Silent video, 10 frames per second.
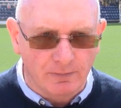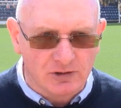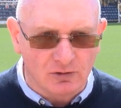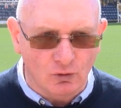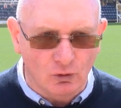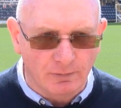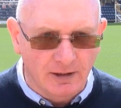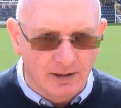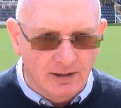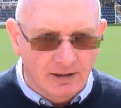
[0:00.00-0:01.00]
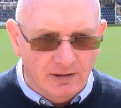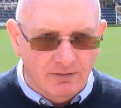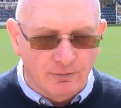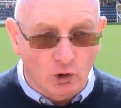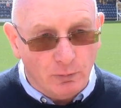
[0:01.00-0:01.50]
So
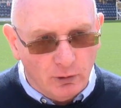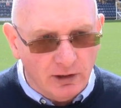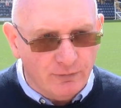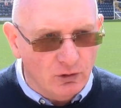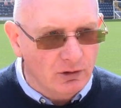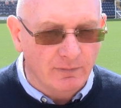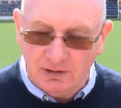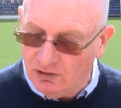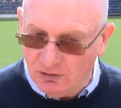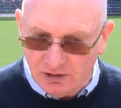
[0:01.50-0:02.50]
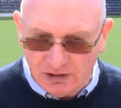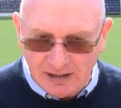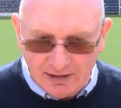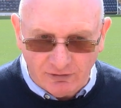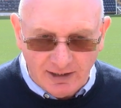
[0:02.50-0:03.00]
from our point of view, you know
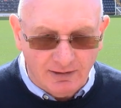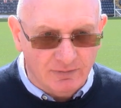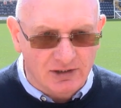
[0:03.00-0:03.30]
exactly right.